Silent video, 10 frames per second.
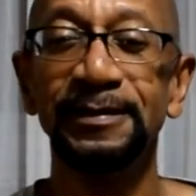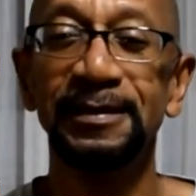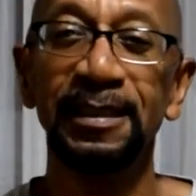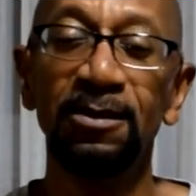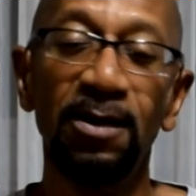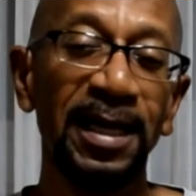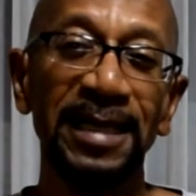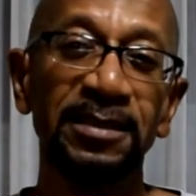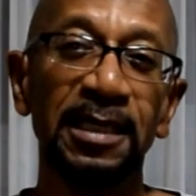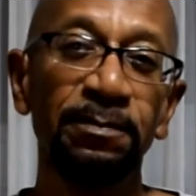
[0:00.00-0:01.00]
You know, all
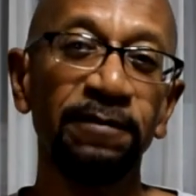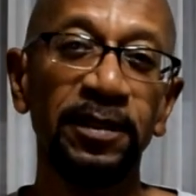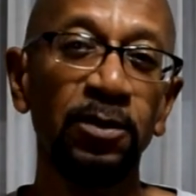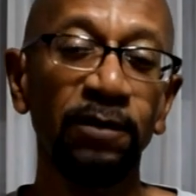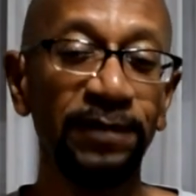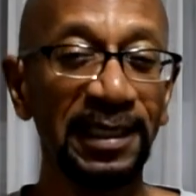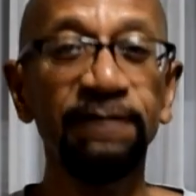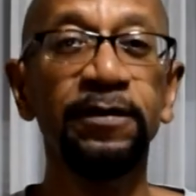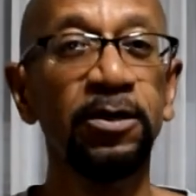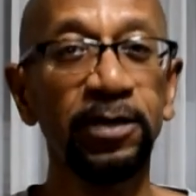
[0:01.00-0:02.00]
hands up if you live
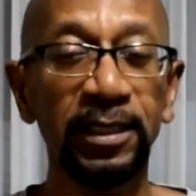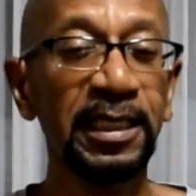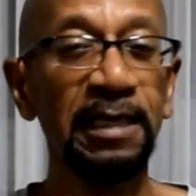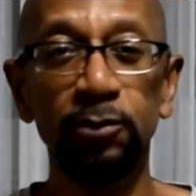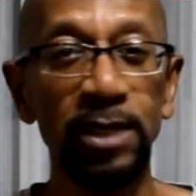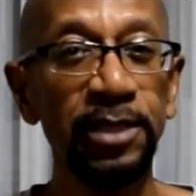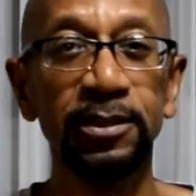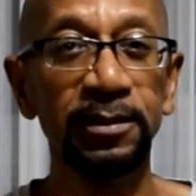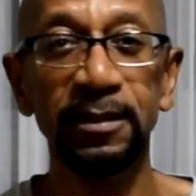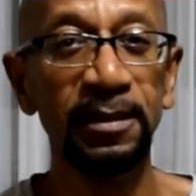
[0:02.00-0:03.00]
here and you keep changing
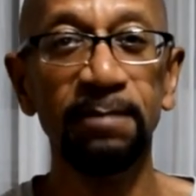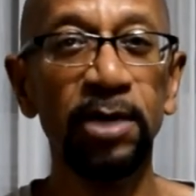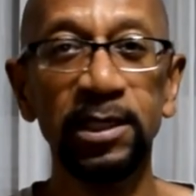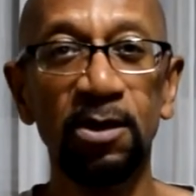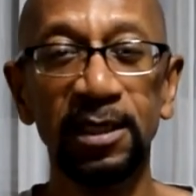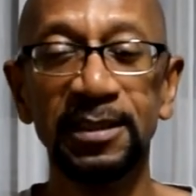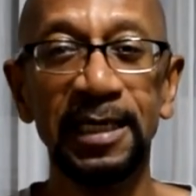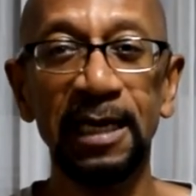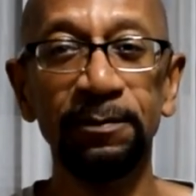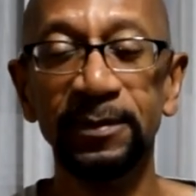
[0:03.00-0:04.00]
money all the
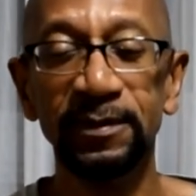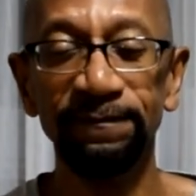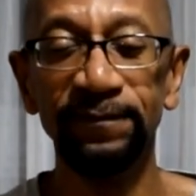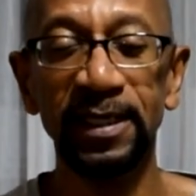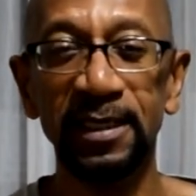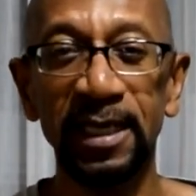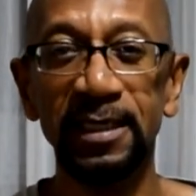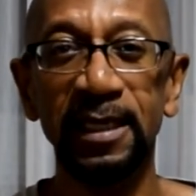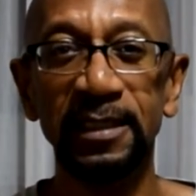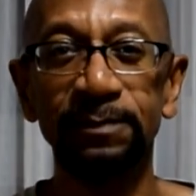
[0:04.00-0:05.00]
time,
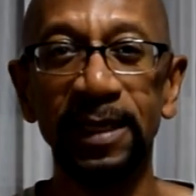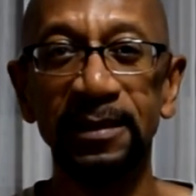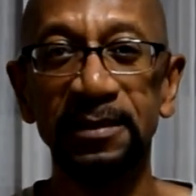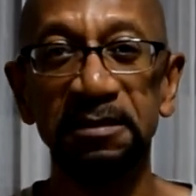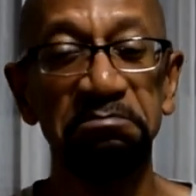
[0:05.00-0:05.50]
the expense.